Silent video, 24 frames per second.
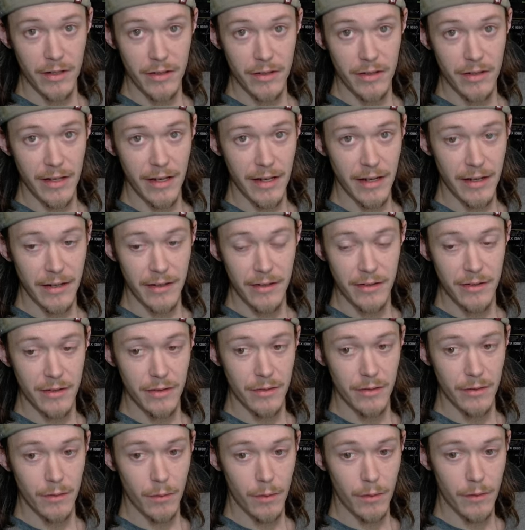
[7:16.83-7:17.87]
to get
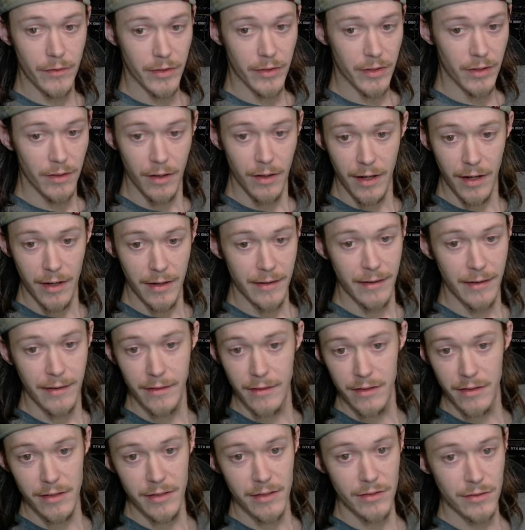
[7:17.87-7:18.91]
into overclocking,
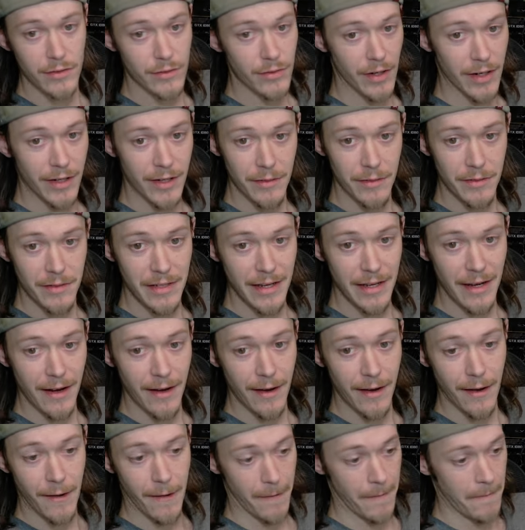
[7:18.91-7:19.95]
you can try out the
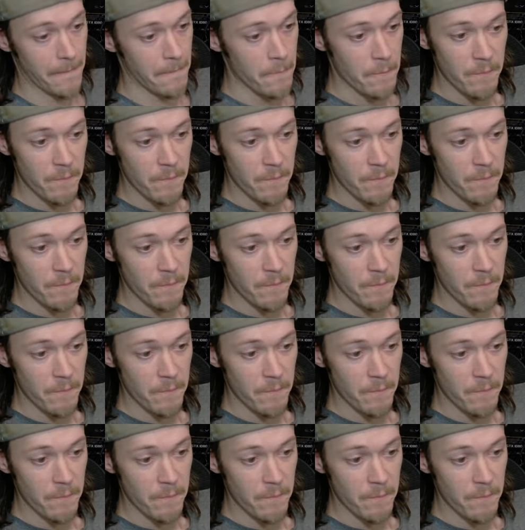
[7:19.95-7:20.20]
AI